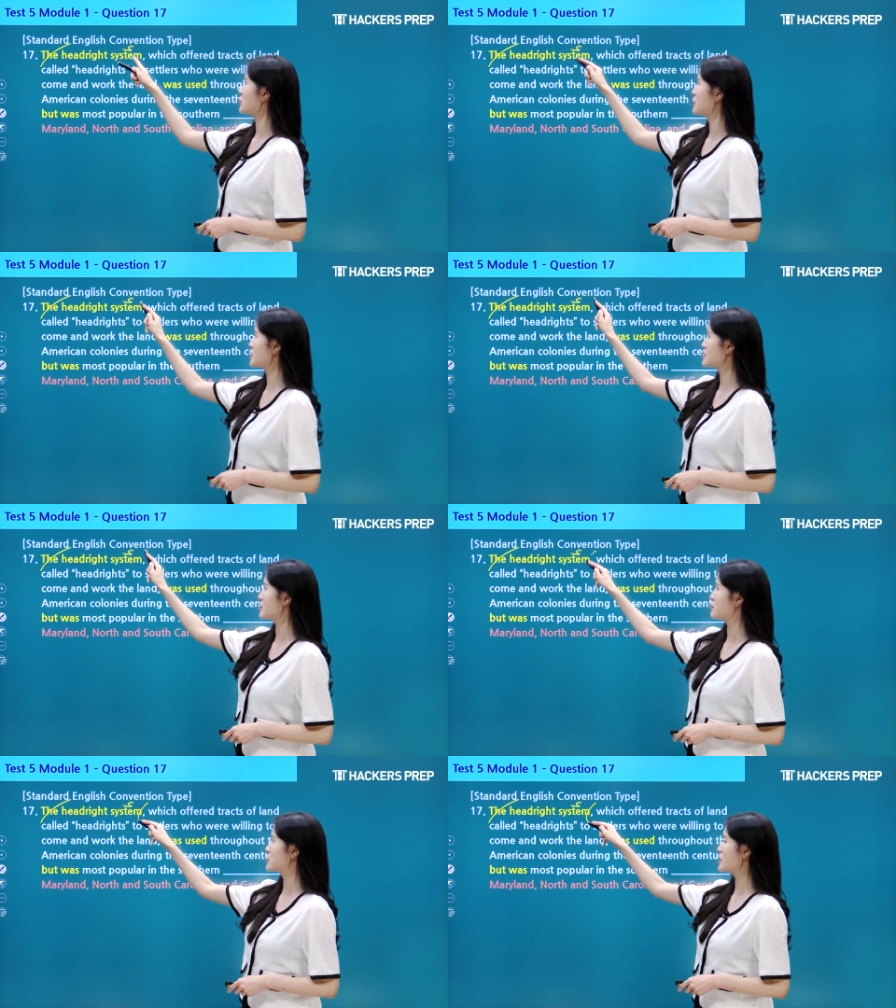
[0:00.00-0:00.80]
would be the
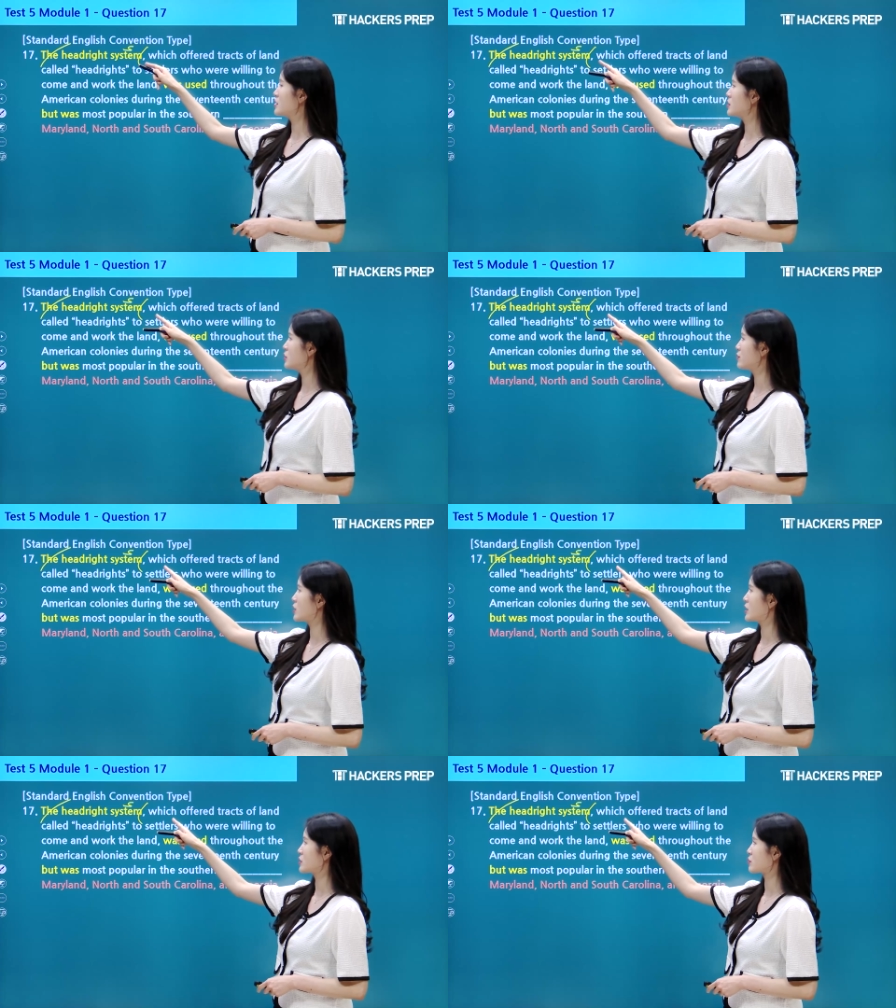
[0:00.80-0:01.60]
subject, you've
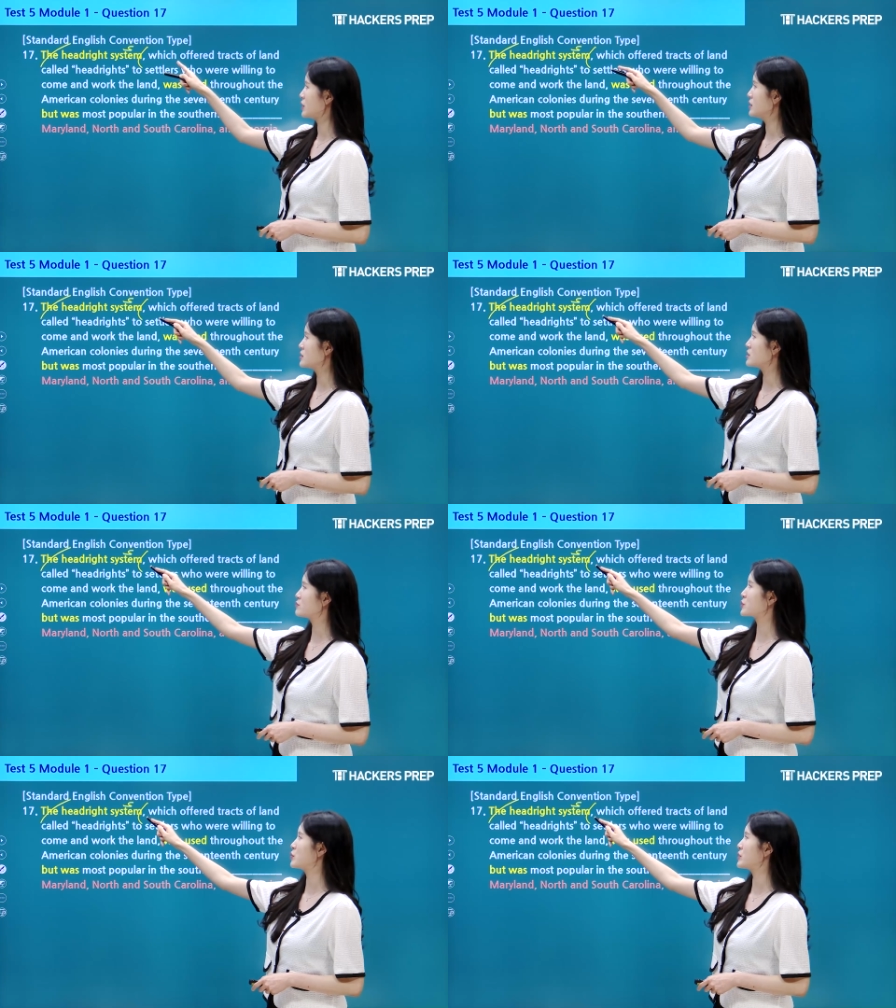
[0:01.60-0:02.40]
got the
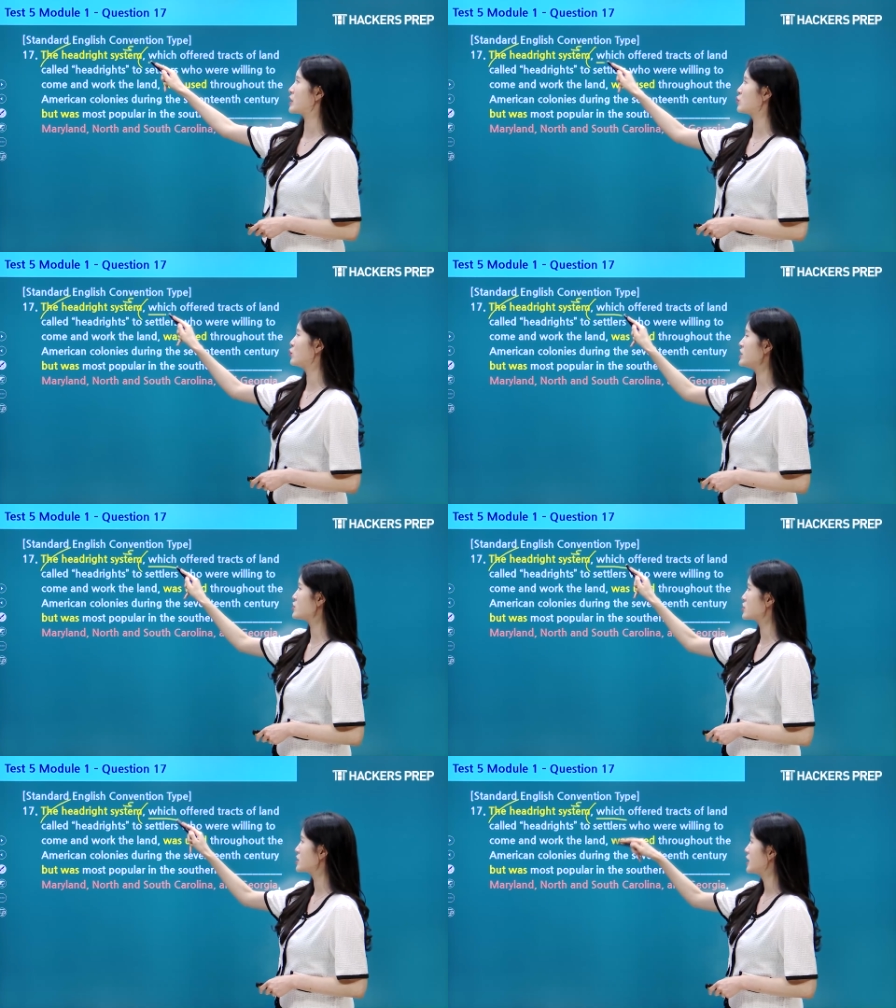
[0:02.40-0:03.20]
relative pronoun
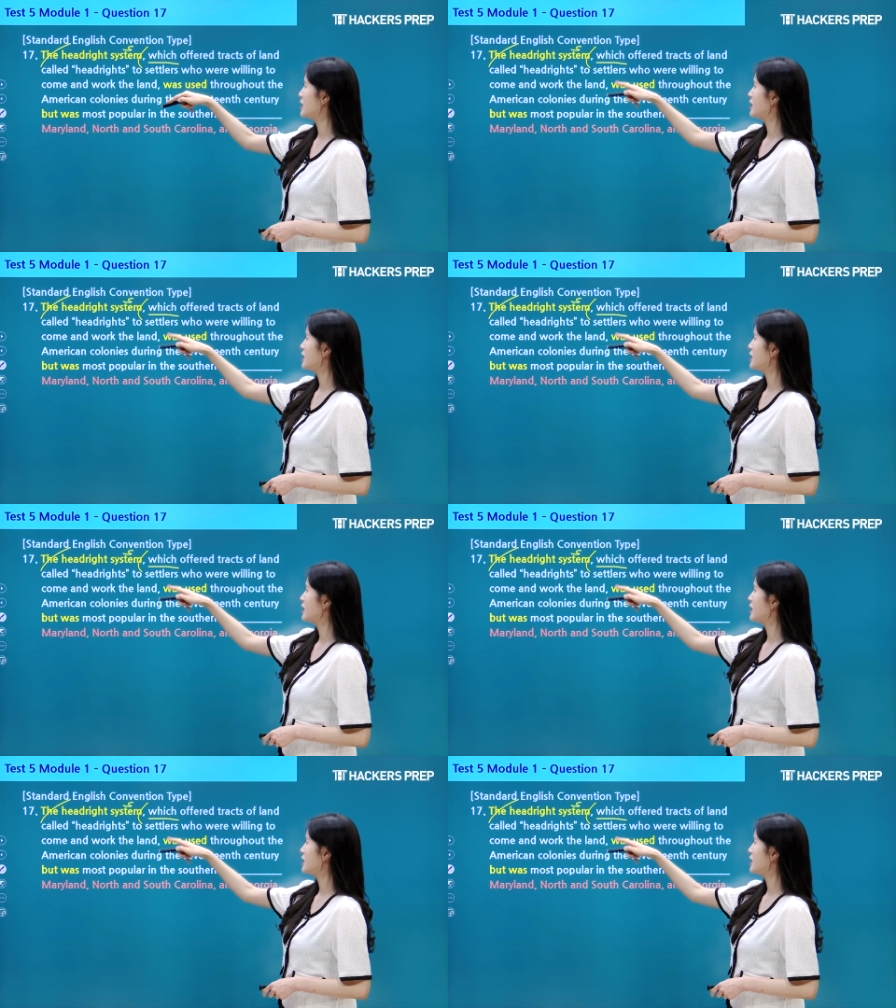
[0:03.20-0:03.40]
which,